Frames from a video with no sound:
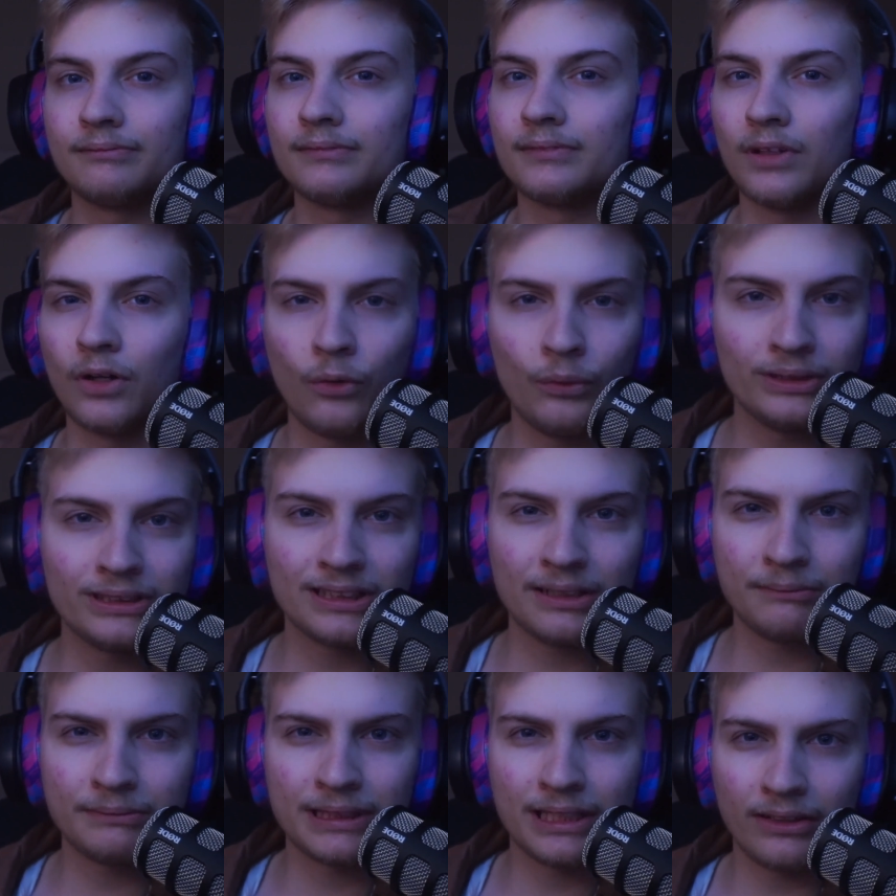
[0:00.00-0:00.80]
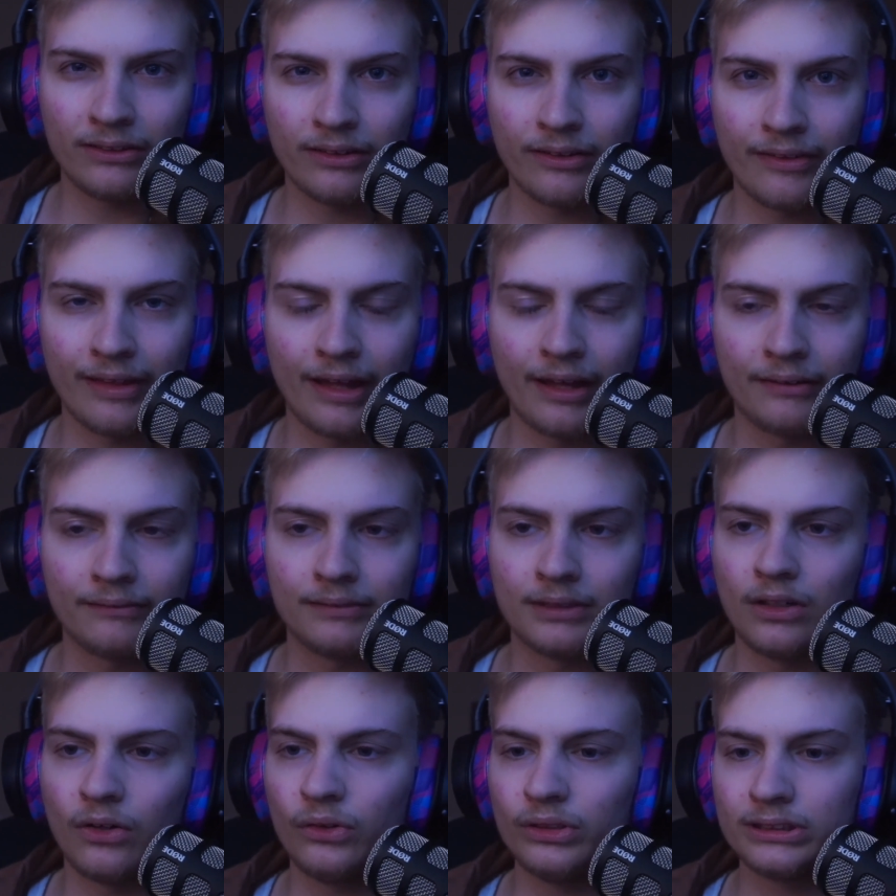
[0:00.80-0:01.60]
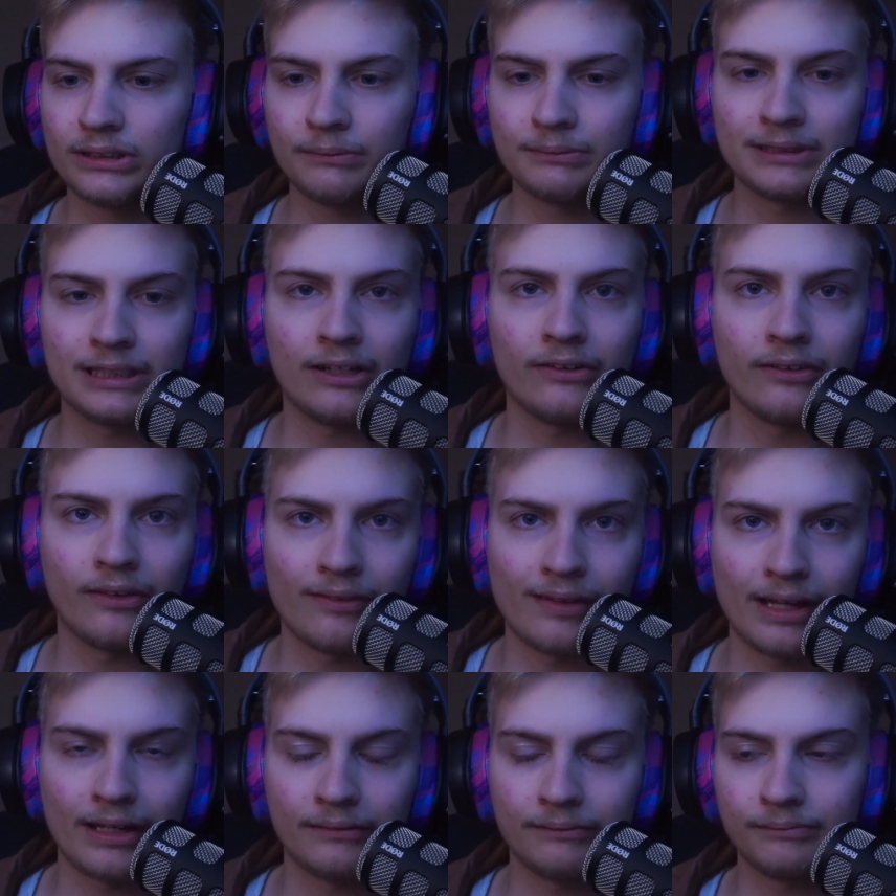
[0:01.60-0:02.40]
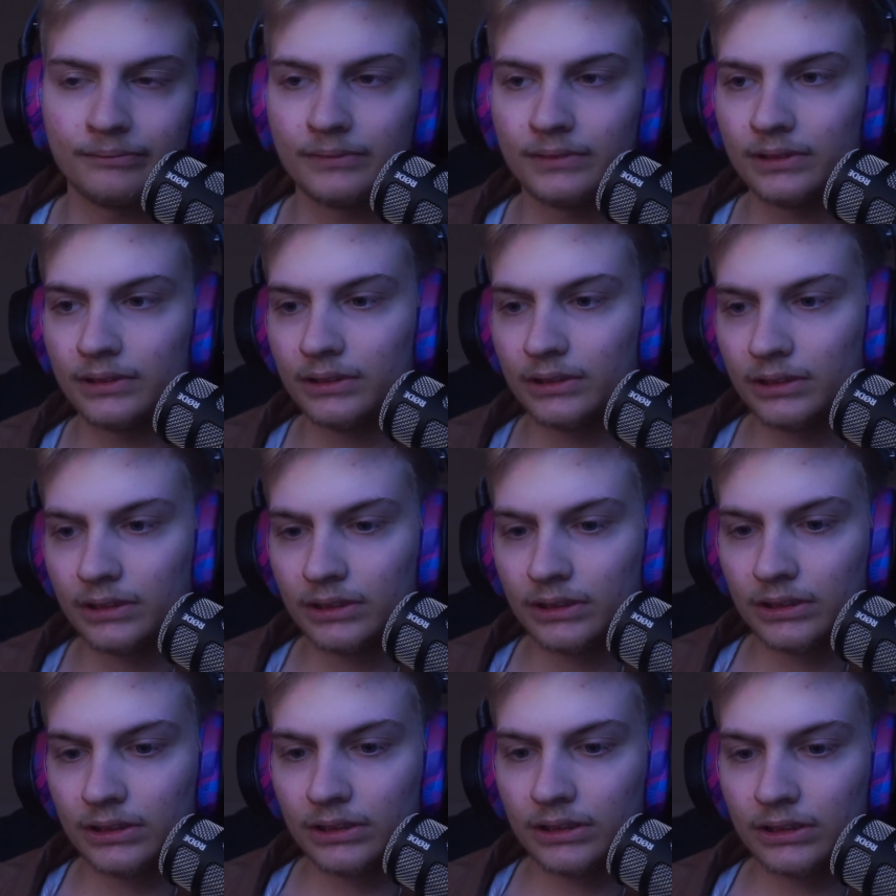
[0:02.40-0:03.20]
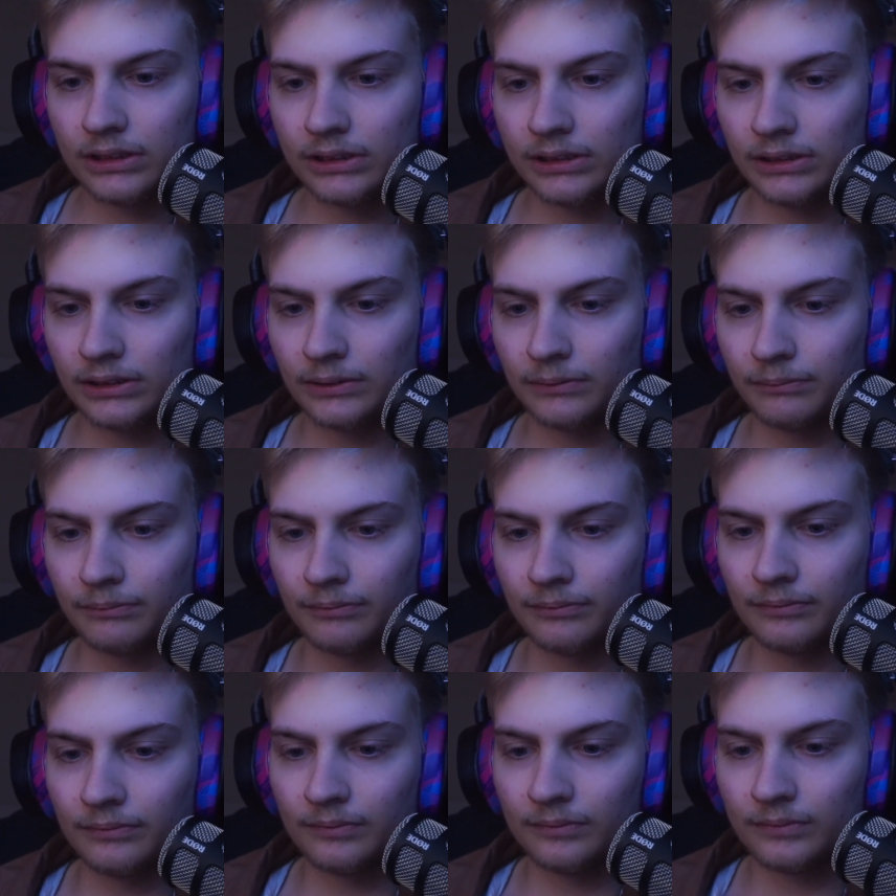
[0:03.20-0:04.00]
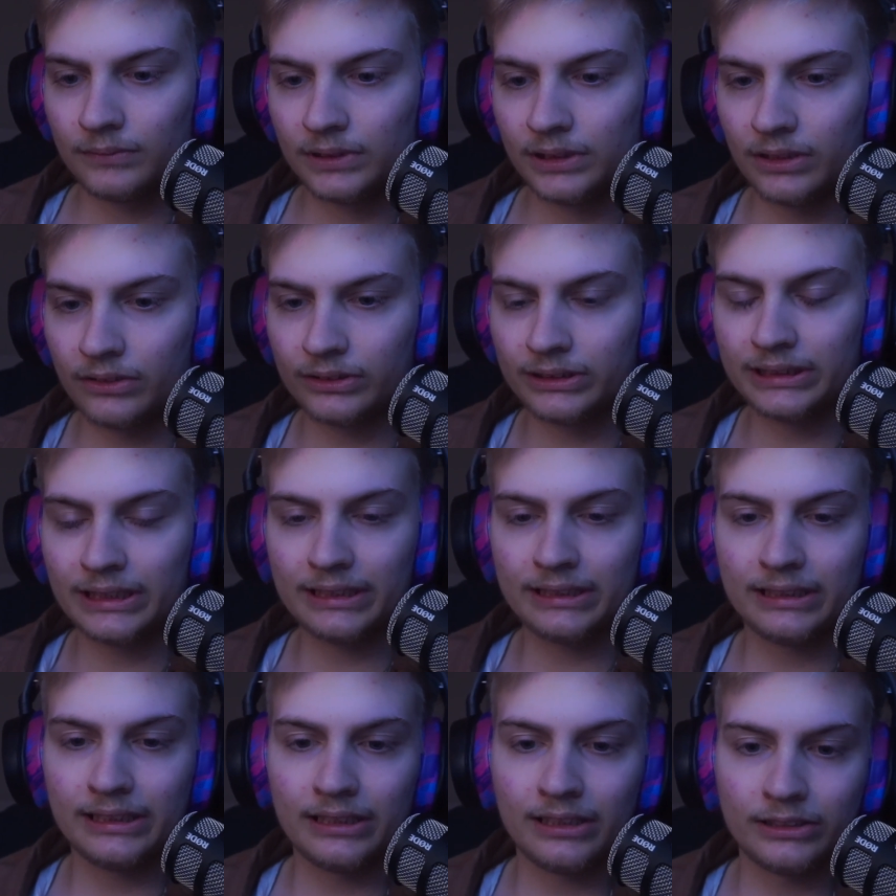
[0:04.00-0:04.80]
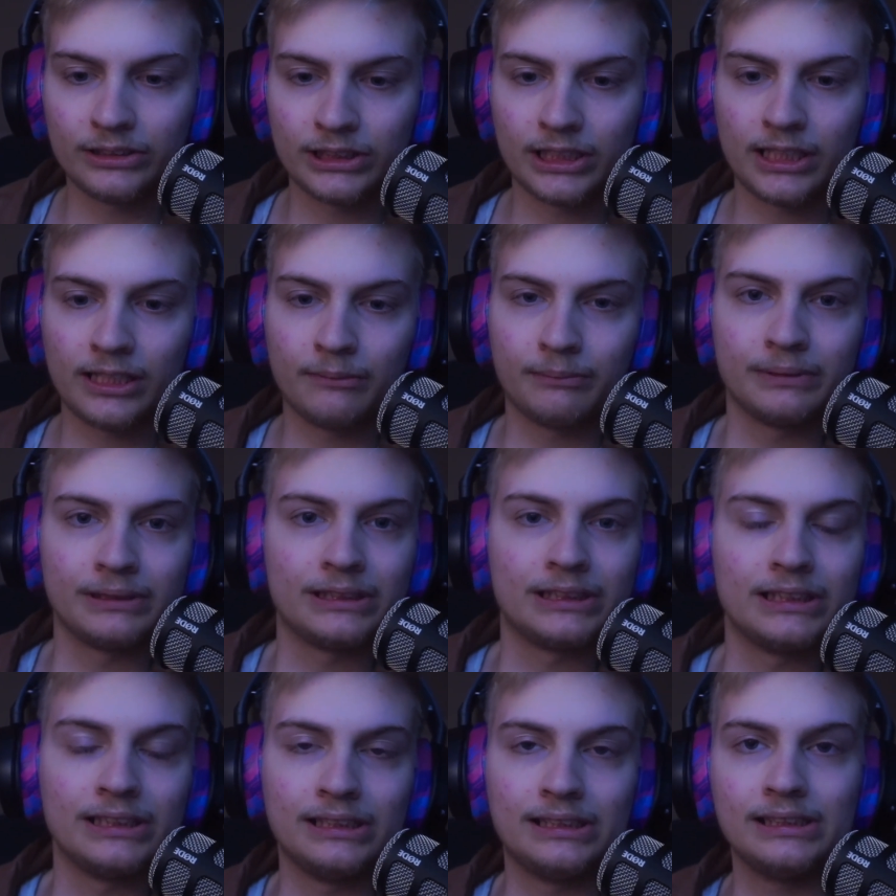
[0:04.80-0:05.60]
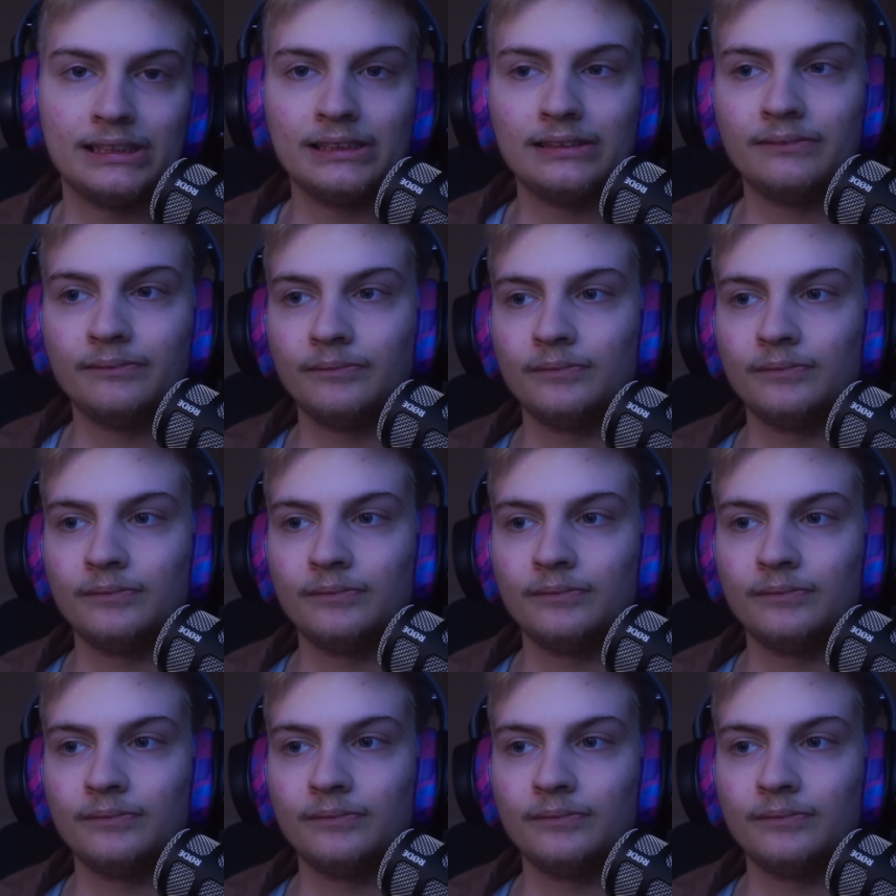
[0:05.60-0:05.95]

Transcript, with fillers: Always comes down to that. It always comes down to that. Um, you know, she had to get a job, and she did.